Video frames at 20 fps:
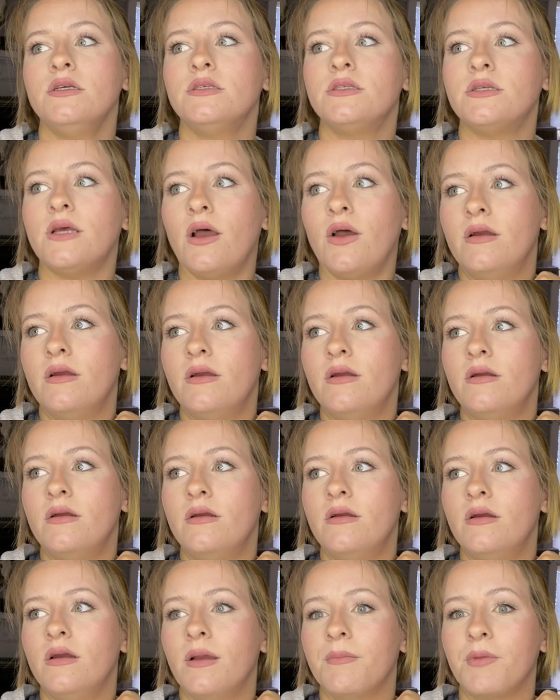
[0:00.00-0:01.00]
So
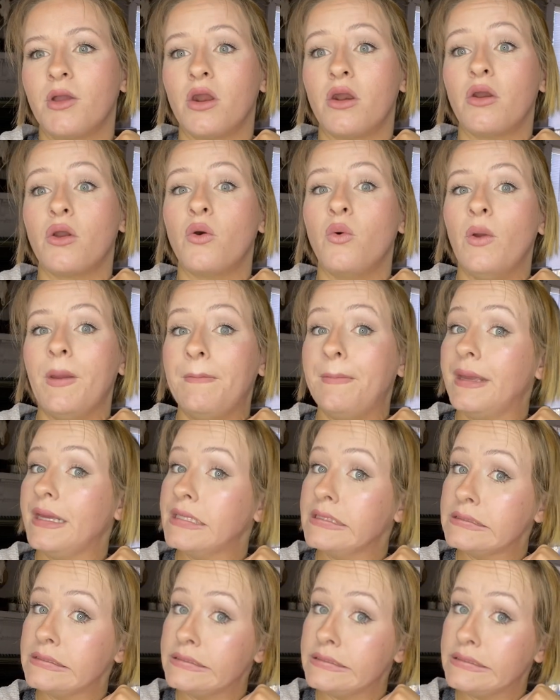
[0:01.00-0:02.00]
I'm going to quit
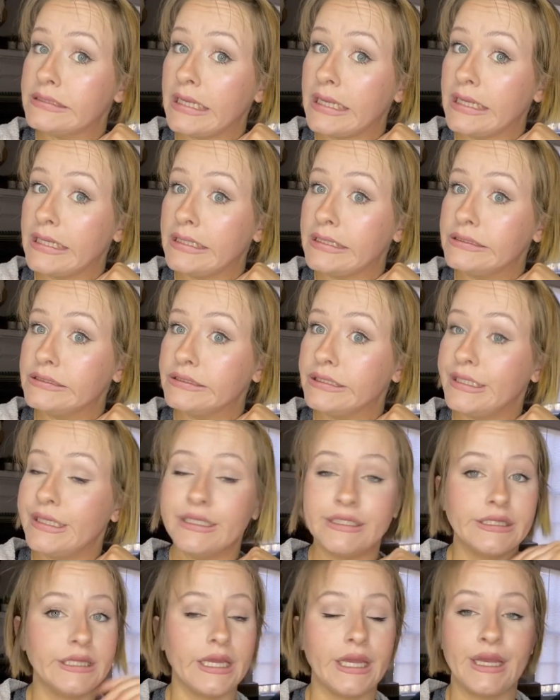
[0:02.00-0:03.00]
being stingy
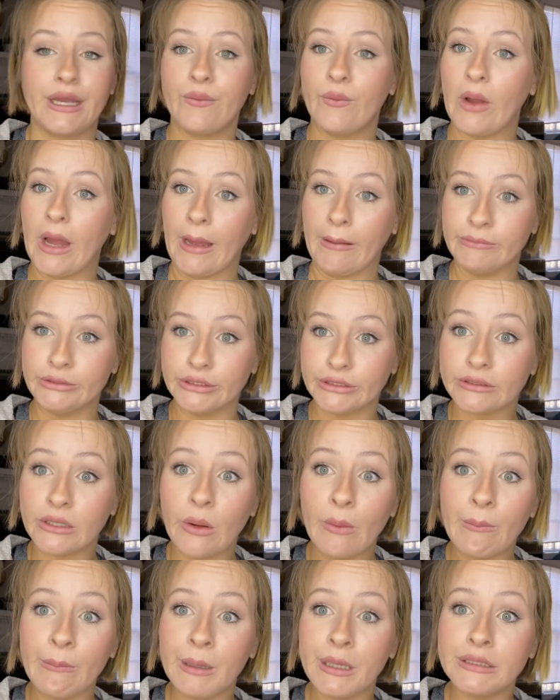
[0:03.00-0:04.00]
and think, well, I'm just
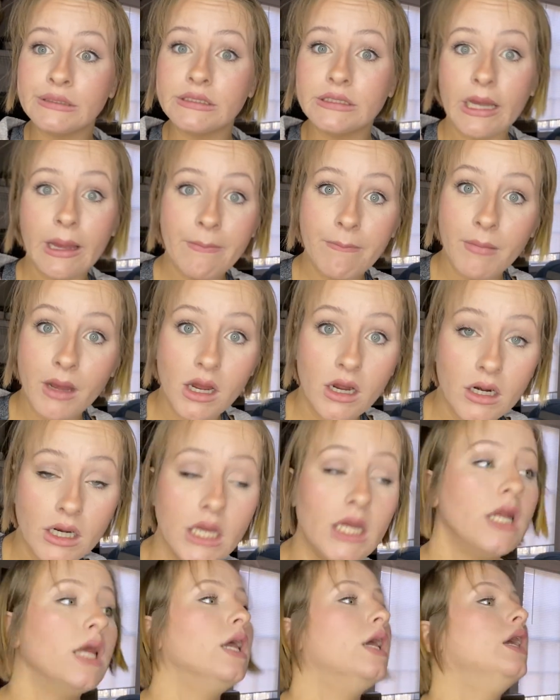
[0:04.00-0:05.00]
going to make something on
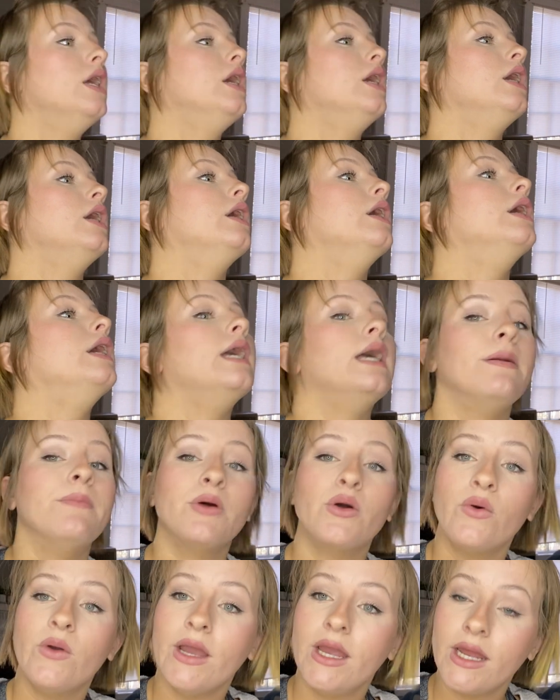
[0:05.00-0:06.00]
it, and I'm
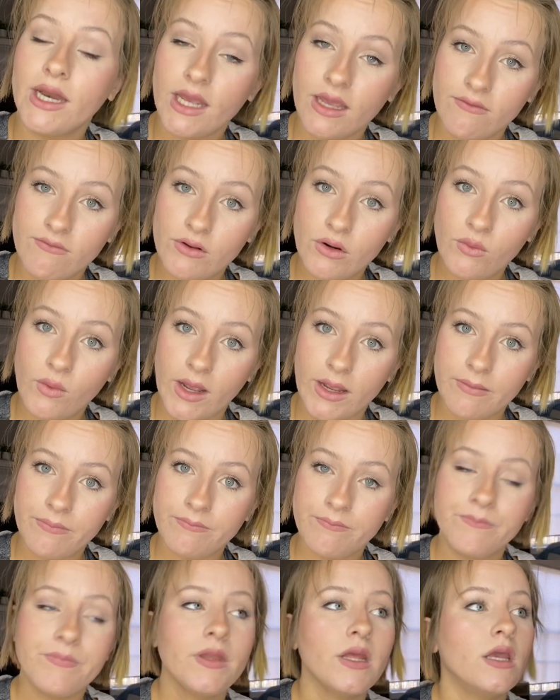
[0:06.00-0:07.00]
going to go ahead and give it away.
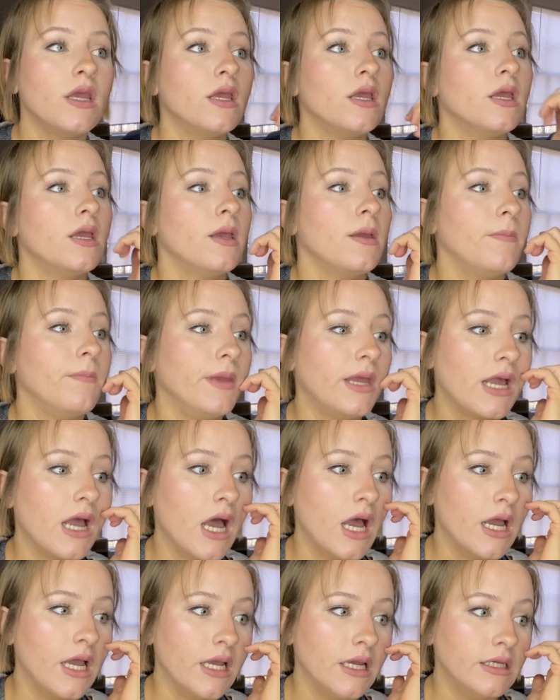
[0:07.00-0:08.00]

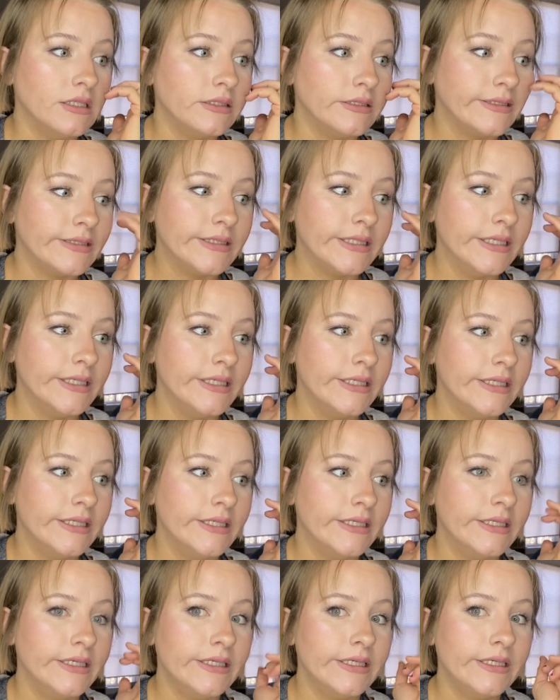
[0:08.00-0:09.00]
Because
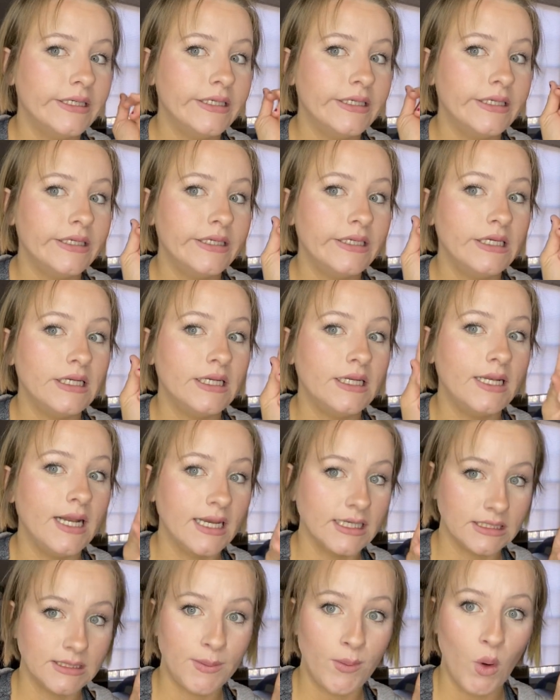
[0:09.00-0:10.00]

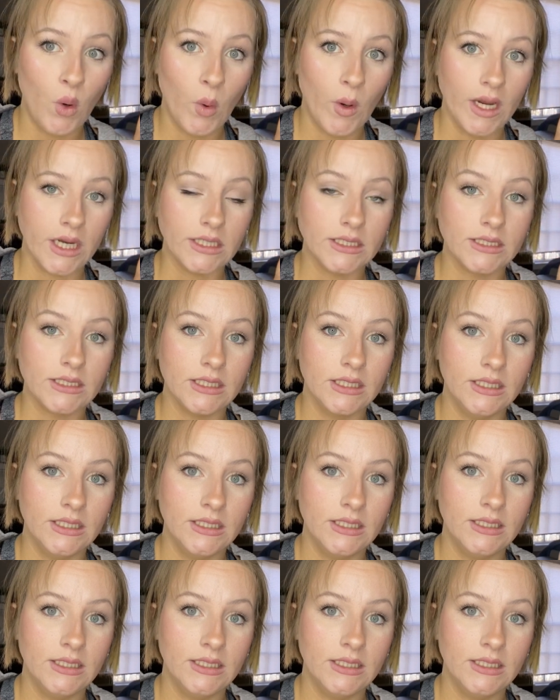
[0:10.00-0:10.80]
next point,